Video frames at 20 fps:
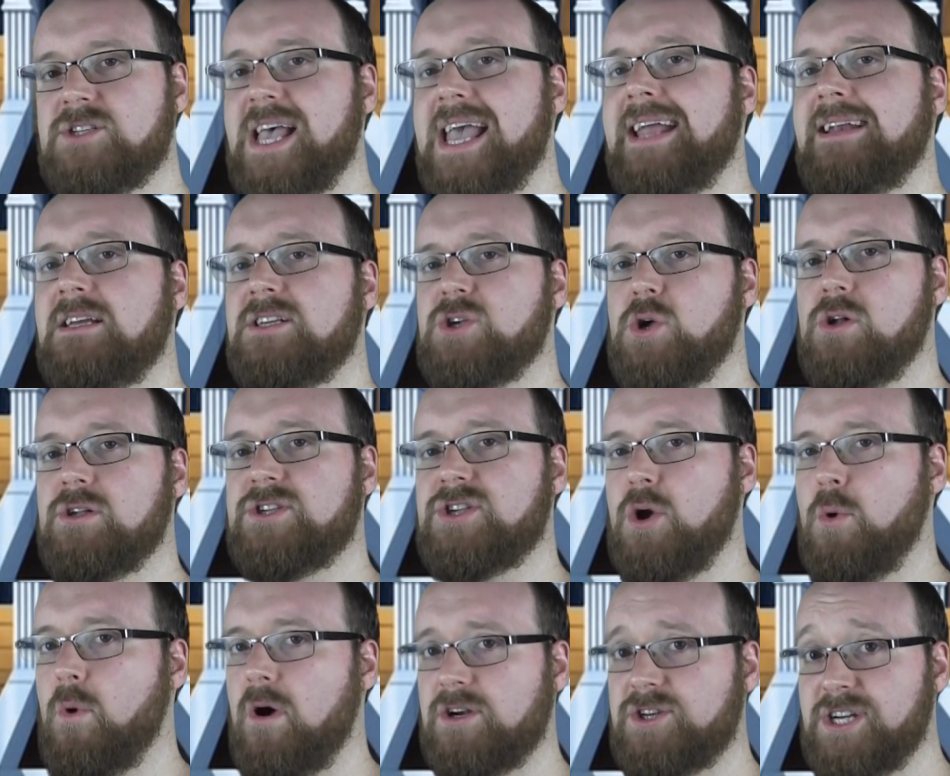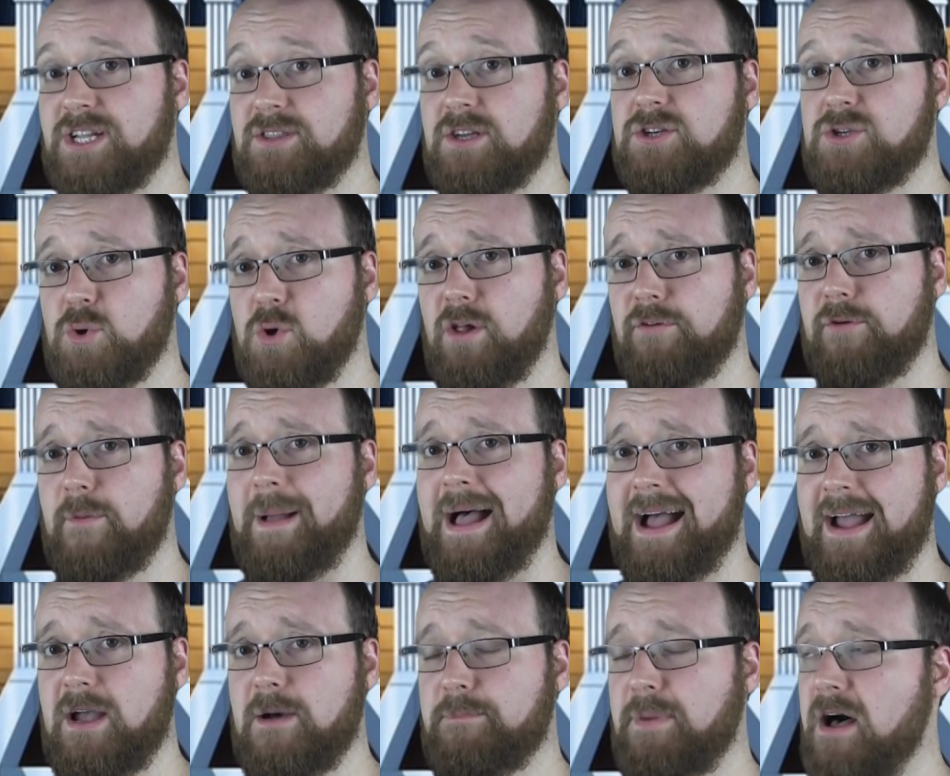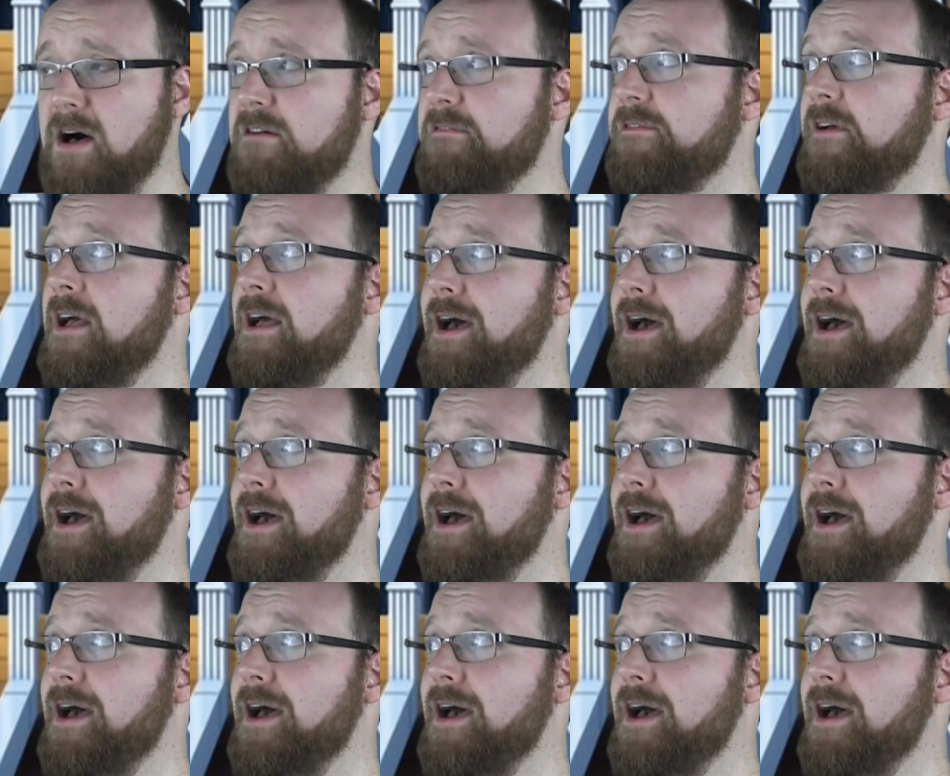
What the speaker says: Zane is also watching the duel from high above,